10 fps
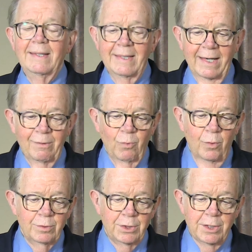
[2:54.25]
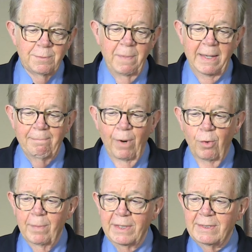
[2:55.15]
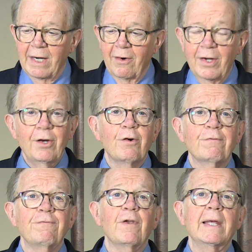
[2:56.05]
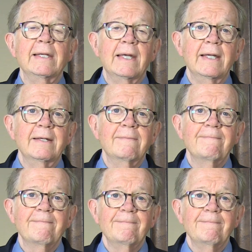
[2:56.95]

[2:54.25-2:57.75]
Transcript: that it won't just be momentary or fleeting.